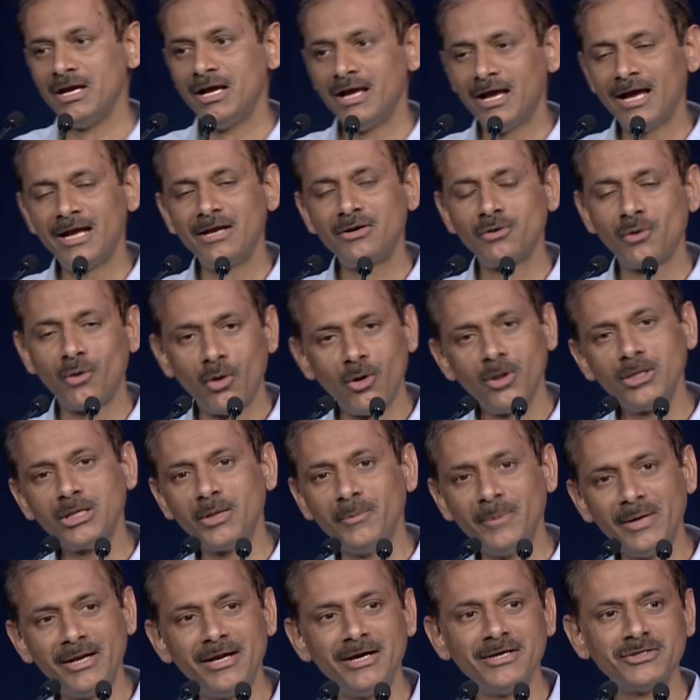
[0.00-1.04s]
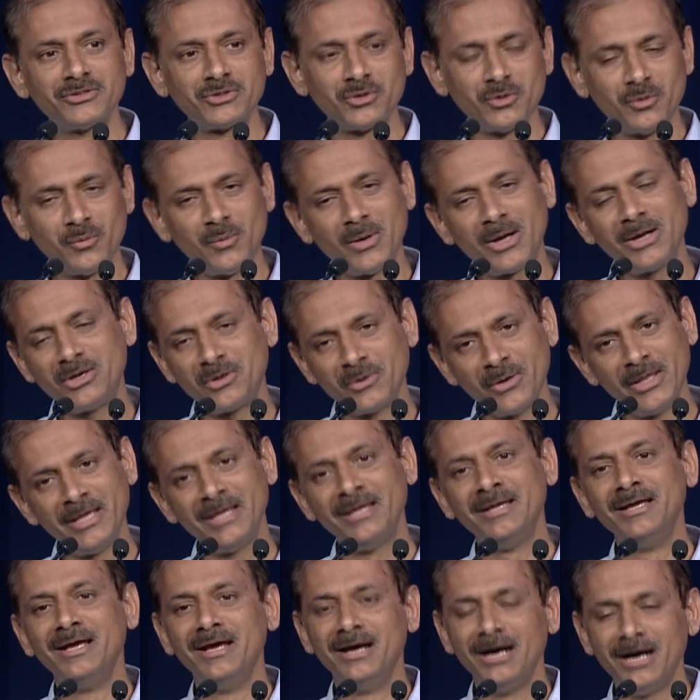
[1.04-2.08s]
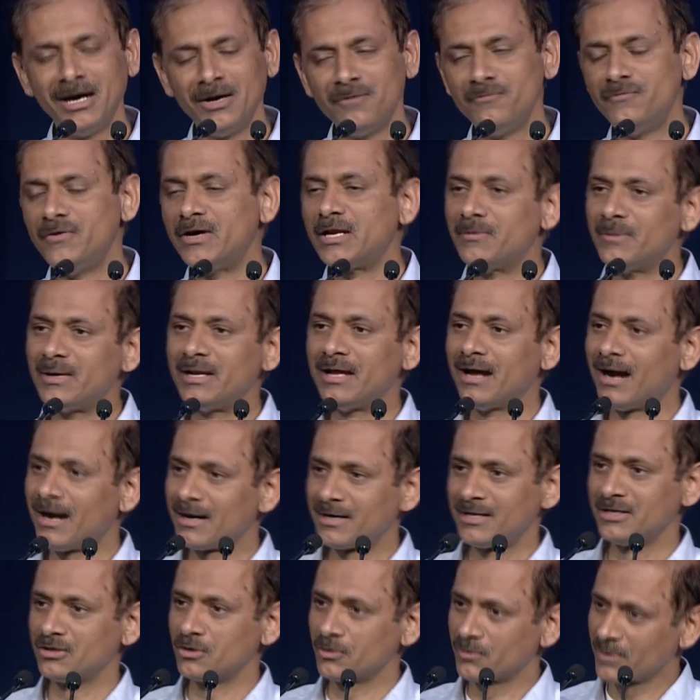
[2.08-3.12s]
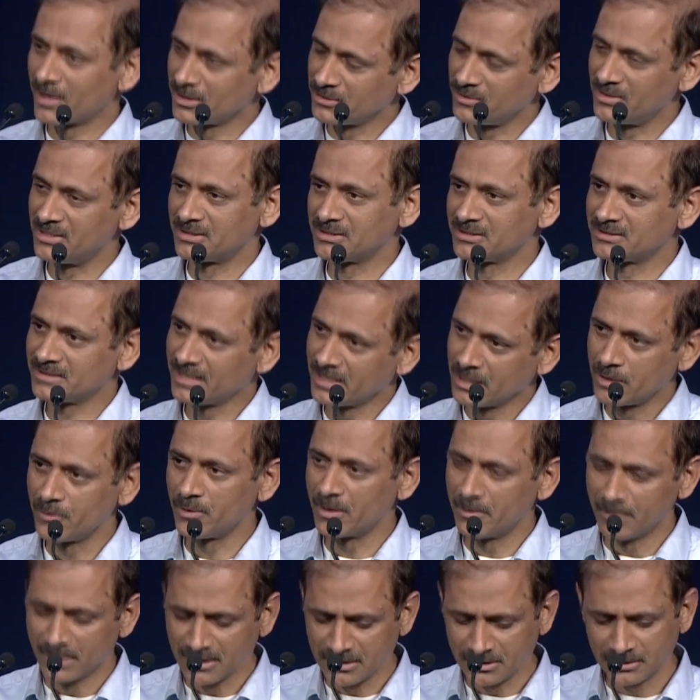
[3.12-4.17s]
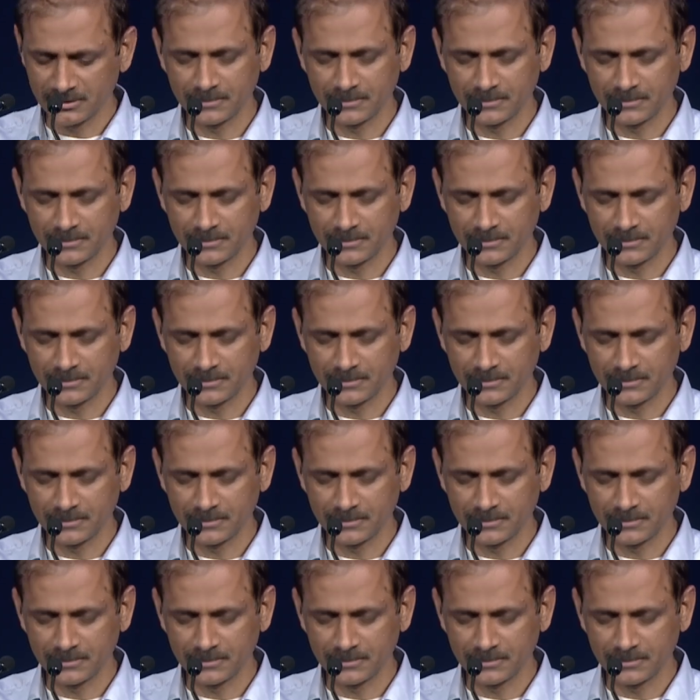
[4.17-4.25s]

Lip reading: And to all the winners who won today, a very, very hearty congratulations. Thank you very much.